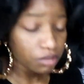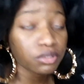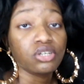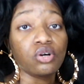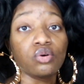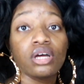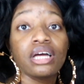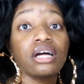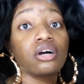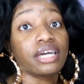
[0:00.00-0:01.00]
You know.
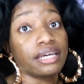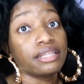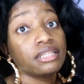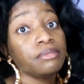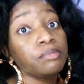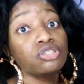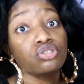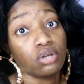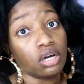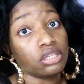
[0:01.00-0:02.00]
okay, let me
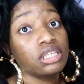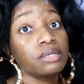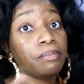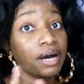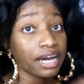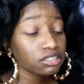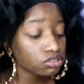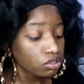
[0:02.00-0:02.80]
put you on. The pine